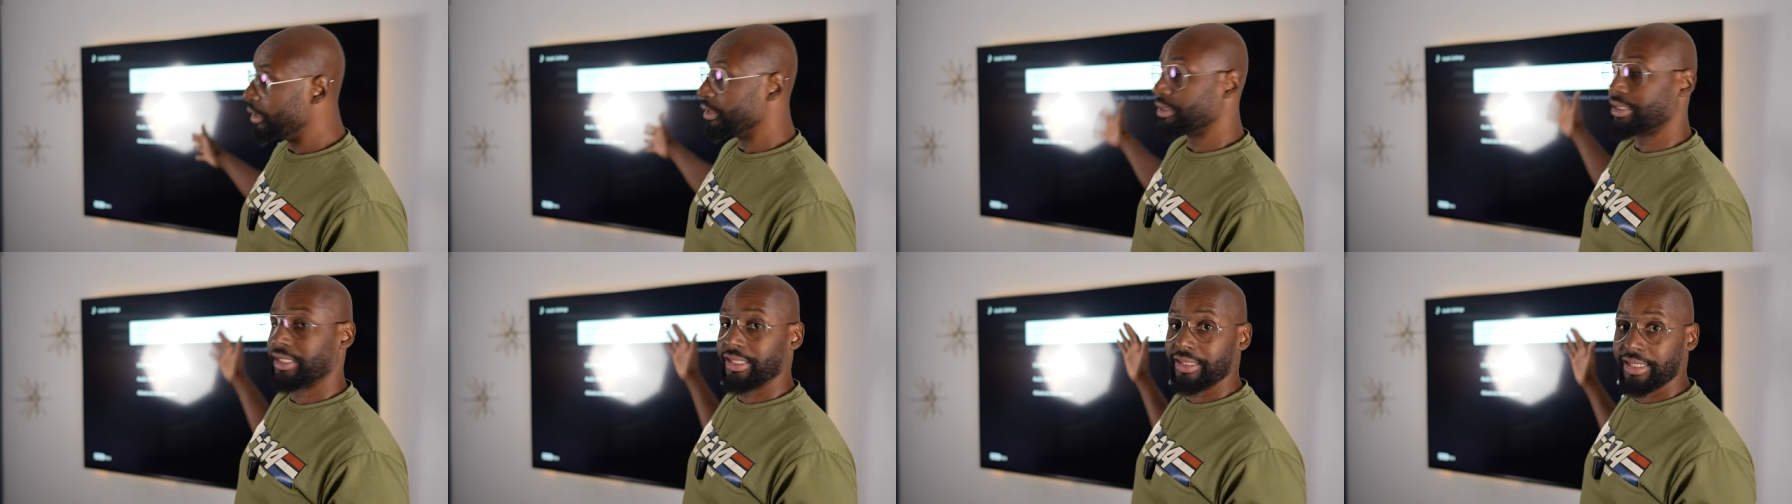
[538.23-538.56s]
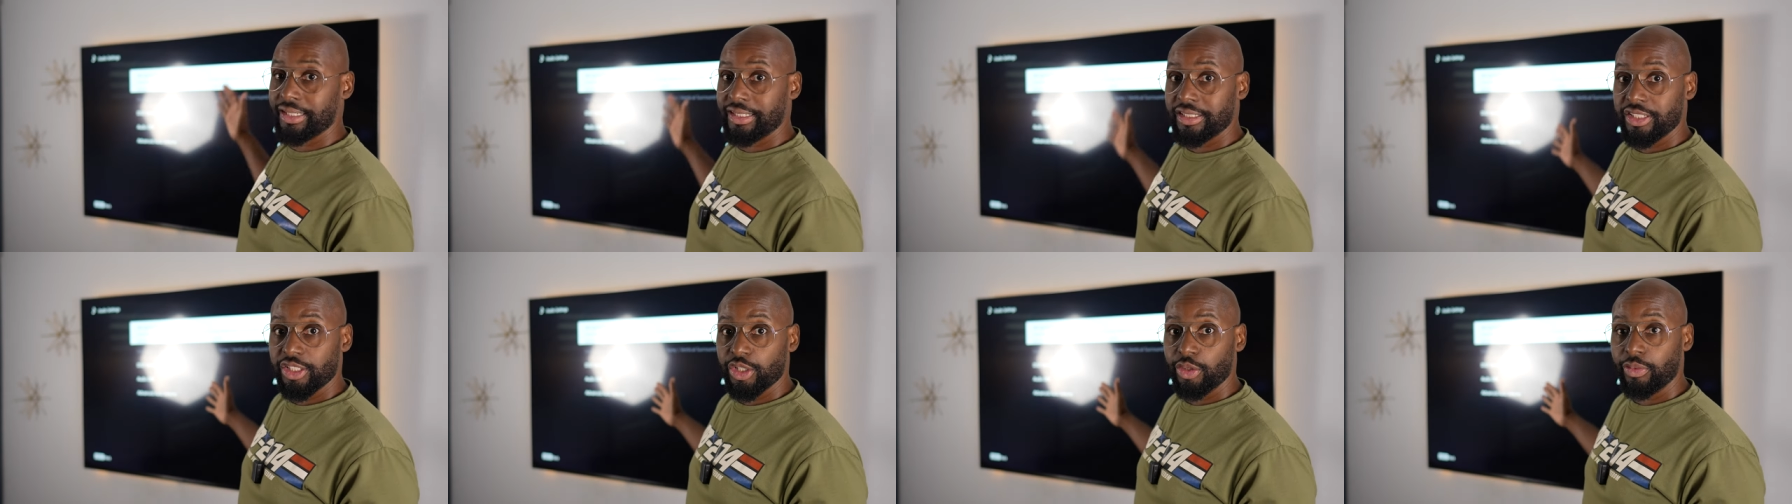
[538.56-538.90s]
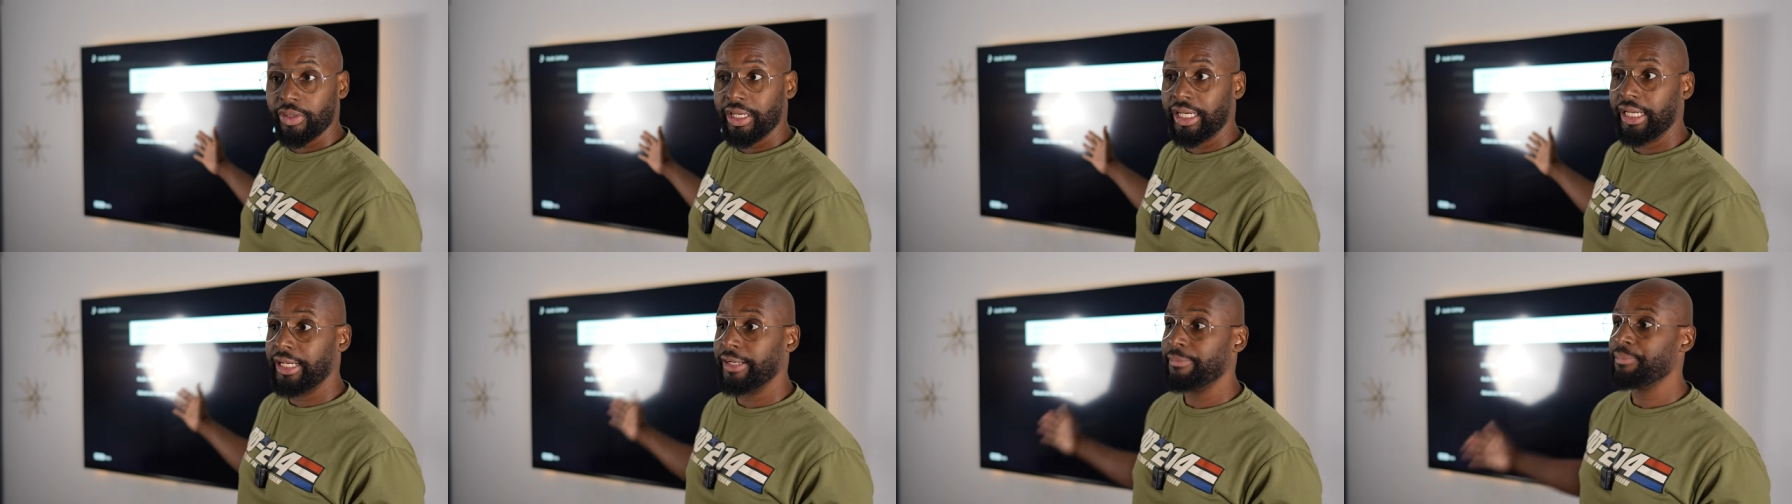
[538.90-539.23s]
to this
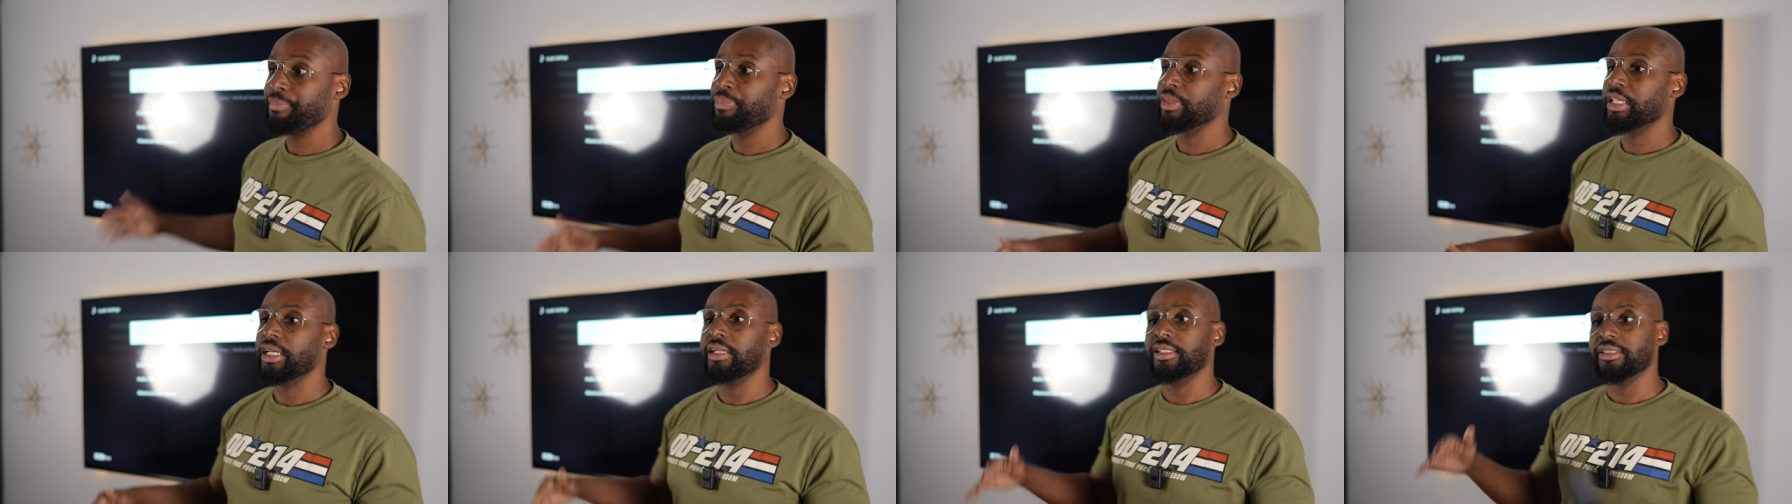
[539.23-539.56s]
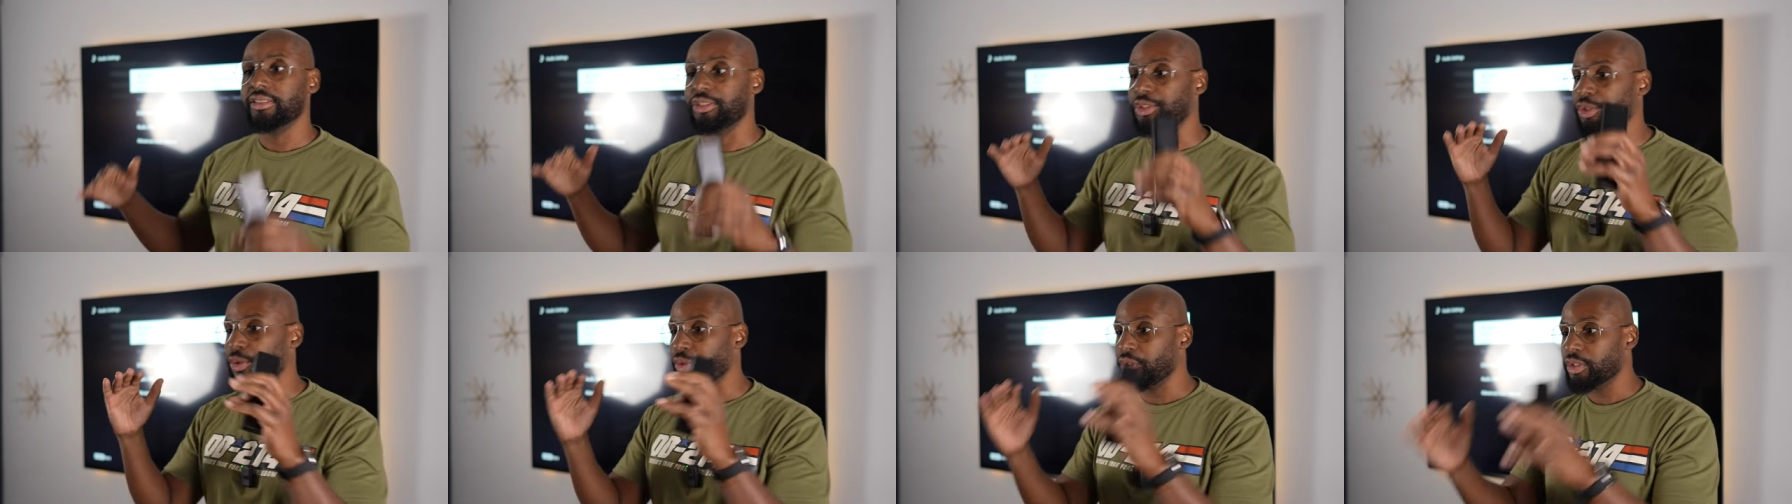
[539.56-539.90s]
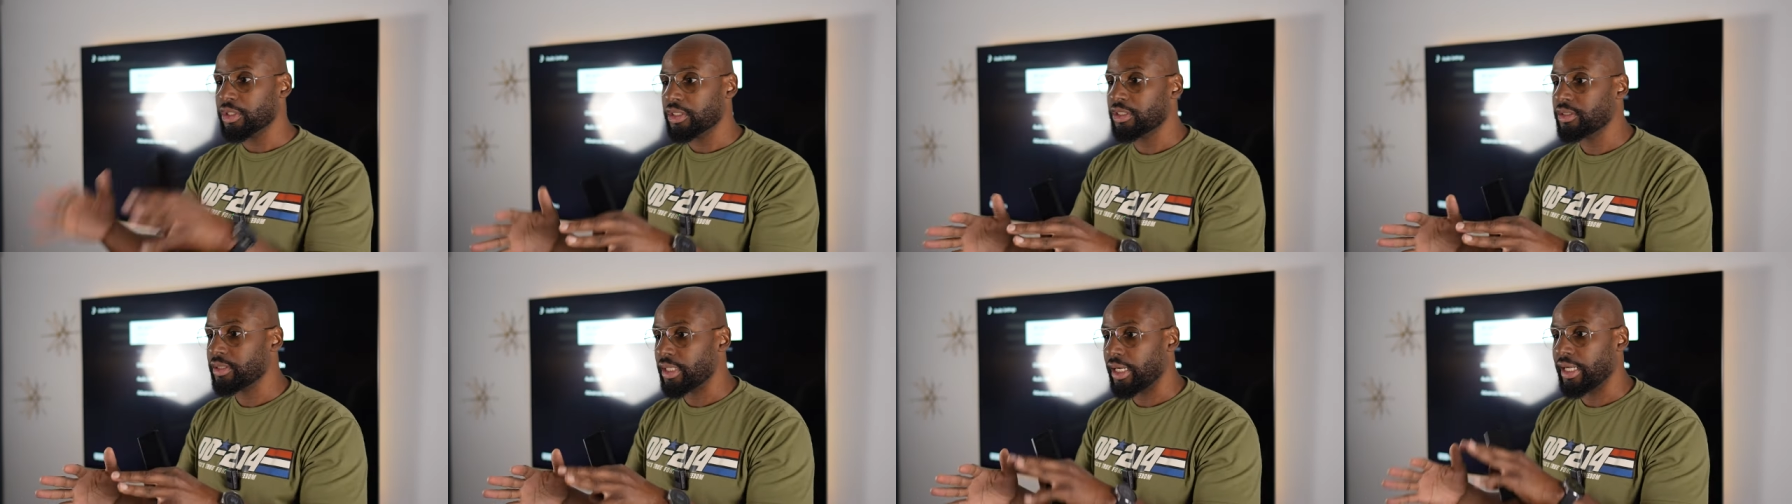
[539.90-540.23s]
screen, do your
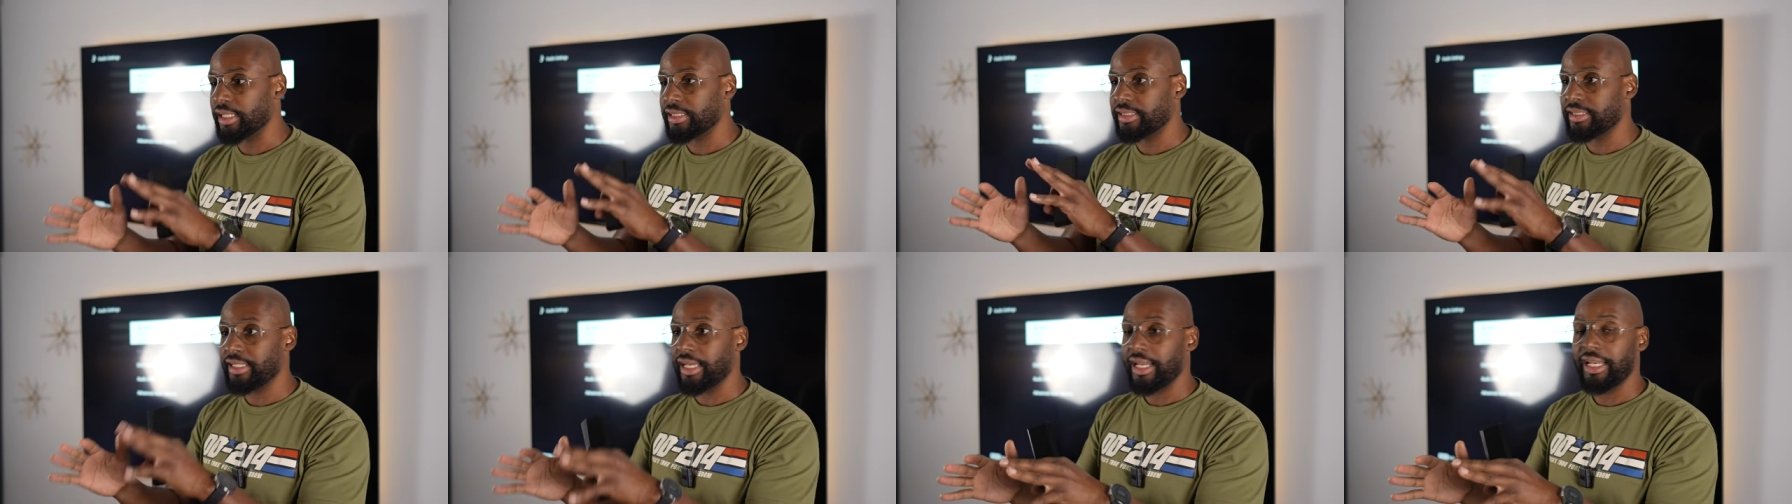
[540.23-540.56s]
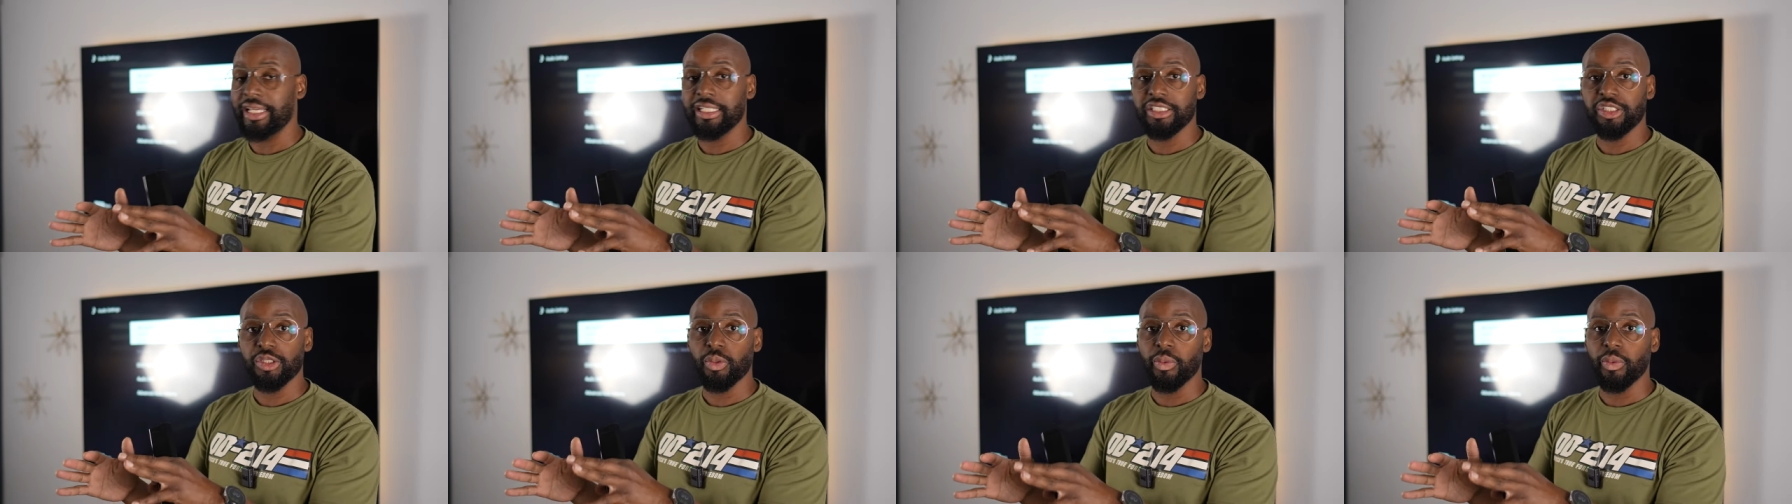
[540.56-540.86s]
settings,